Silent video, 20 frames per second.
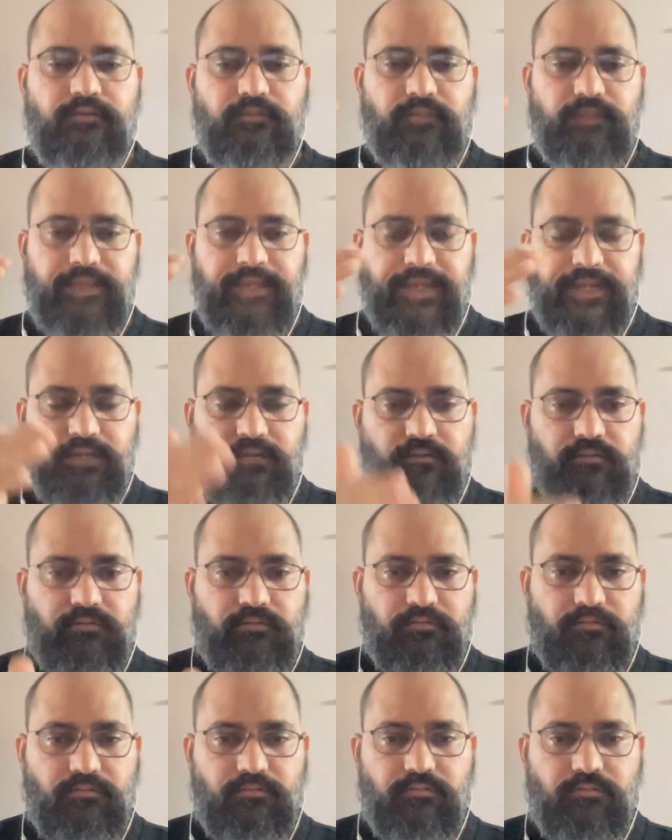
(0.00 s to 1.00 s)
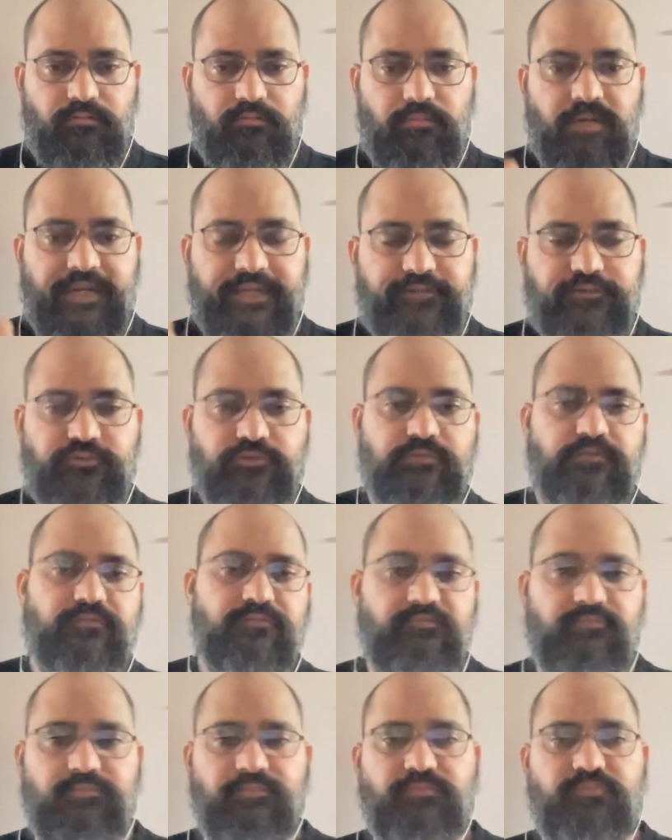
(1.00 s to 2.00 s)
that by
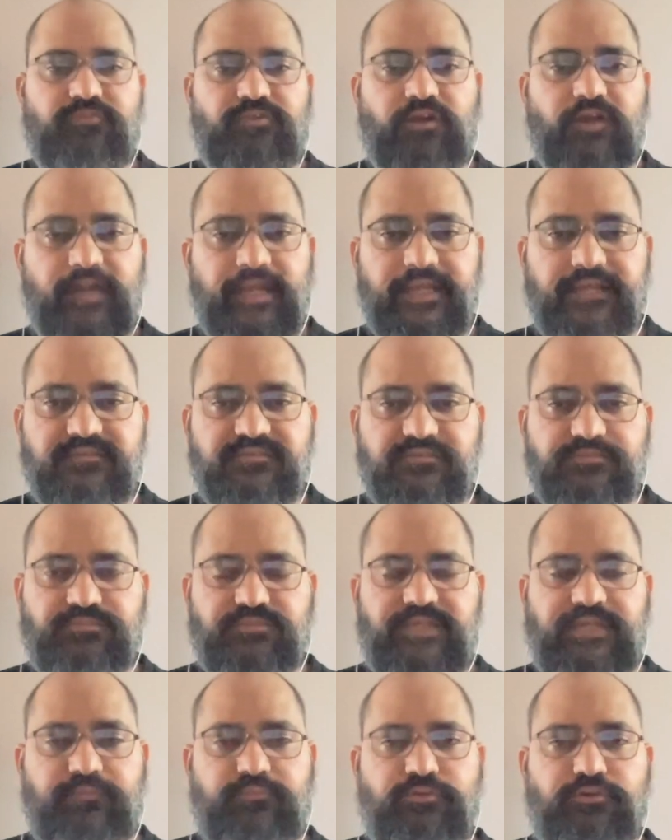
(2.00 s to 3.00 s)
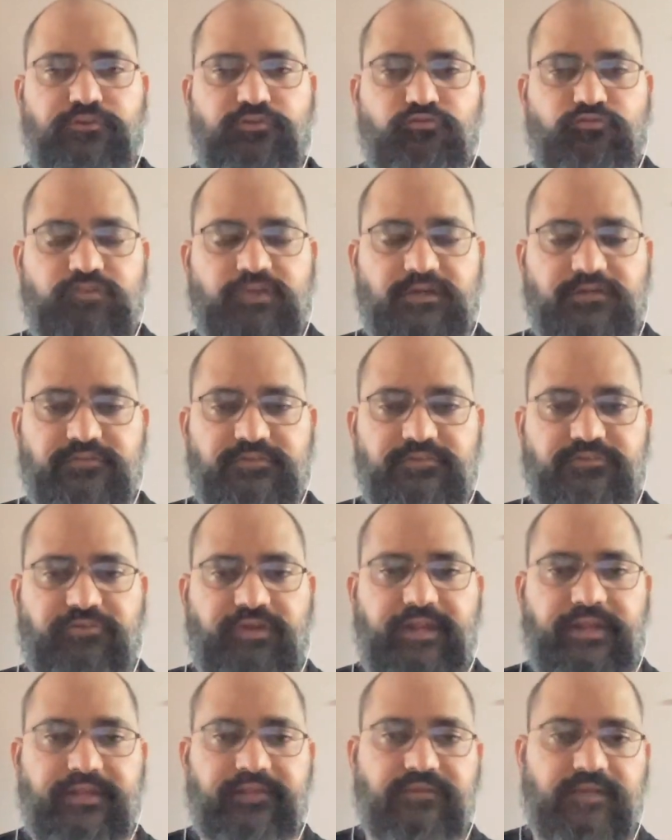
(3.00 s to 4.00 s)
30th september
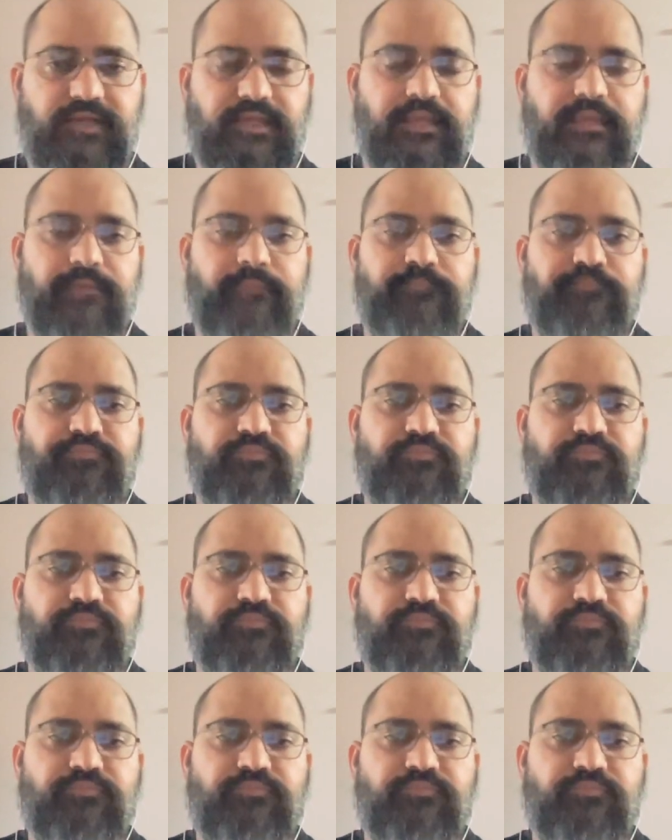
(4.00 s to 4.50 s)
2023